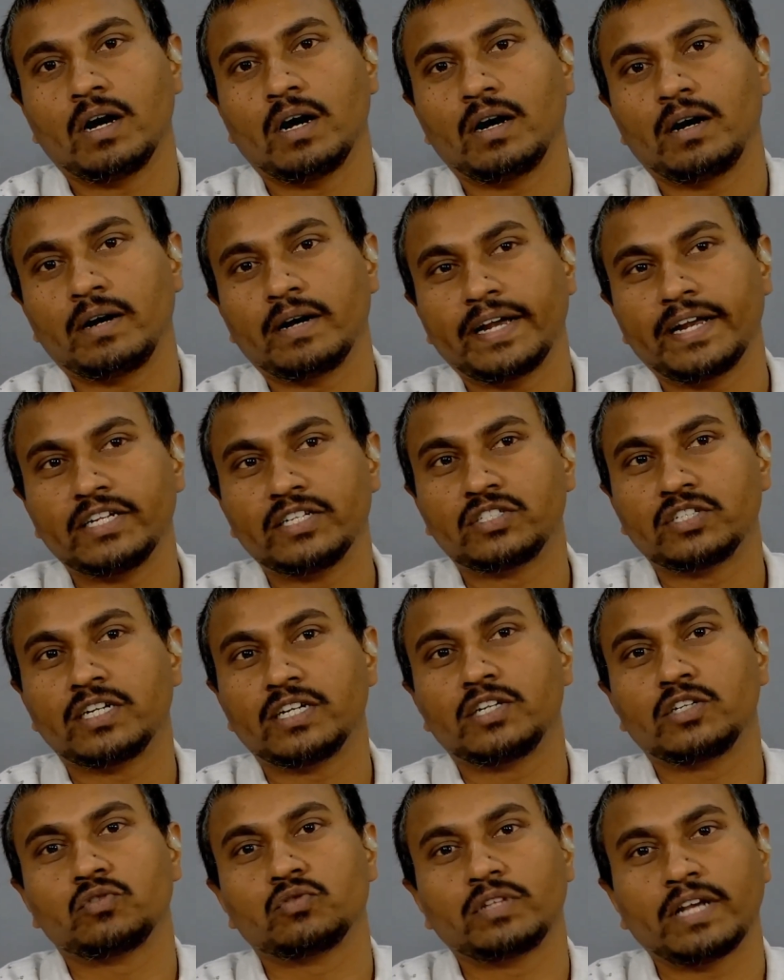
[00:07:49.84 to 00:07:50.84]
enter
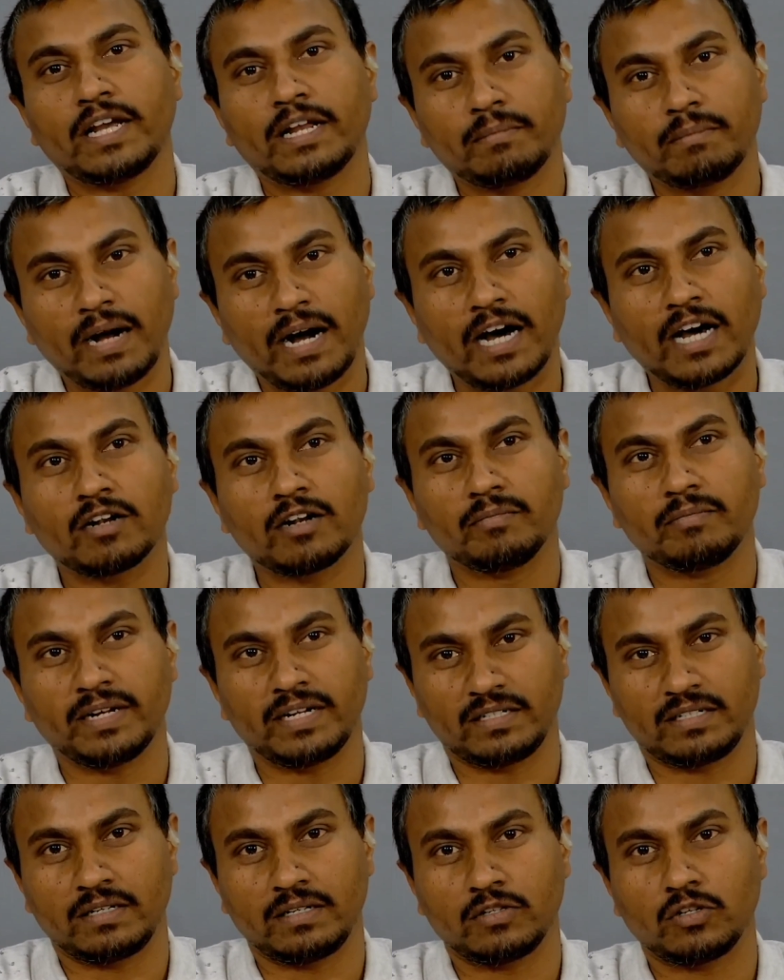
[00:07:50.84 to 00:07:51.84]
into the
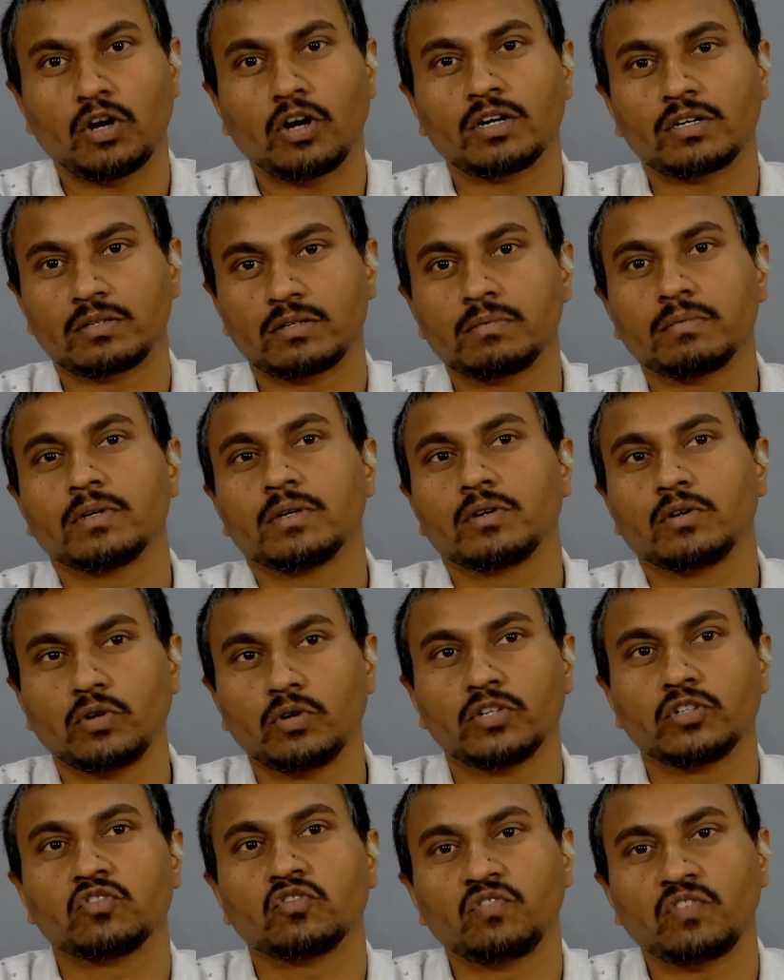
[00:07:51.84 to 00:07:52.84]
environment, not
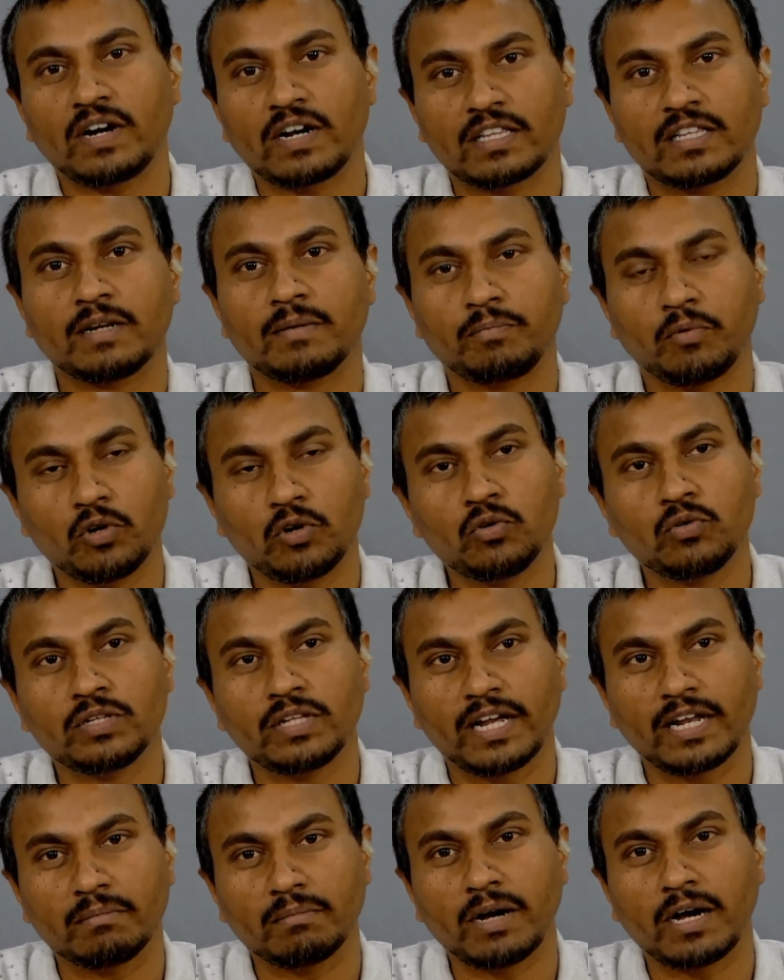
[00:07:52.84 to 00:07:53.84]
going to further pollute
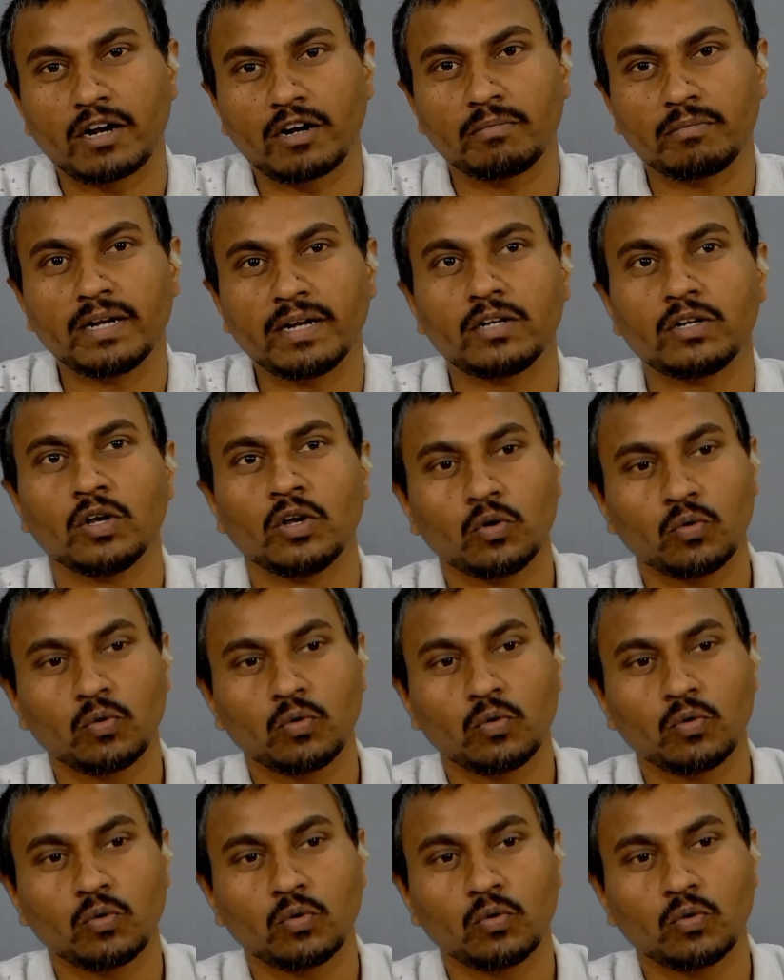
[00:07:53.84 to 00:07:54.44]
the environment,